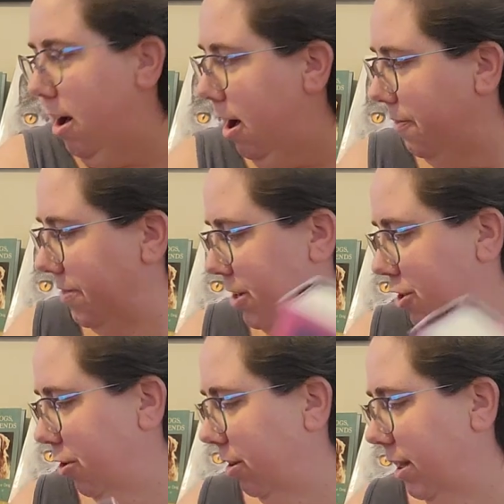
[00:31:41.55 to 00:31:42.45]
off the
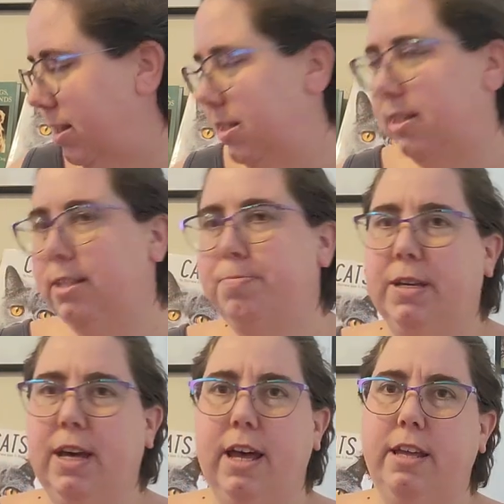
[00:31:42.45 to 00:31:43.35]
short list just
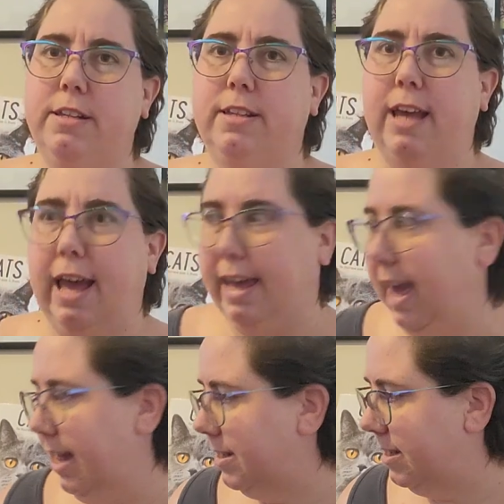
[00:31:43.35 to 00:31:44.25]
because I
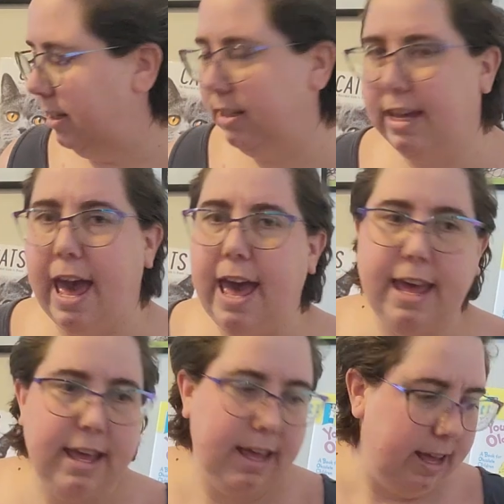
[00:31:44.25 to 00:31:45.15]
can't steal yet.